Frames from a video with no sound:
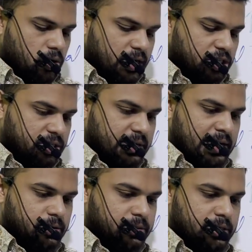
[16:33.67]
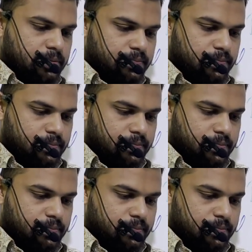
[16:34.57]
location LOC.